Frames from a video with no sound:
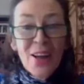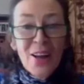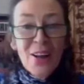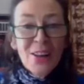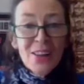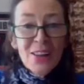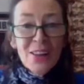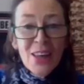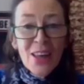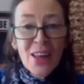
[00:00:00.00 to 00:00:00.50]

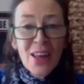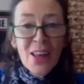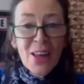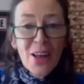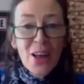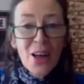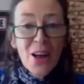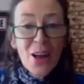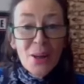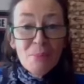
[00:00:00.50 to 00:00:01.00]
Hi
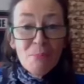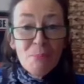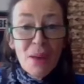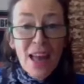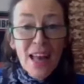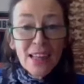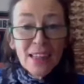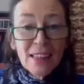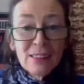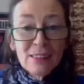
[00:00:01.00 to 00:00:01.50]
there, I'm
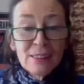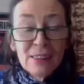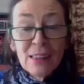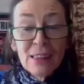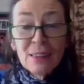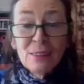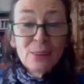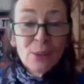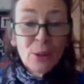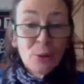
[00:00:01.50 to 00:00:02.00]
back,
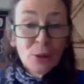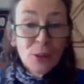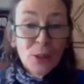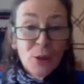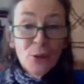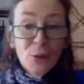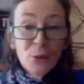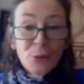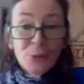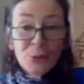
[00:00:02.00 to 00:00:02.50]
and so are
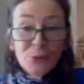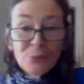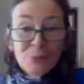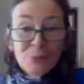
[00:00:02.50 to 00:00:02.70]
you.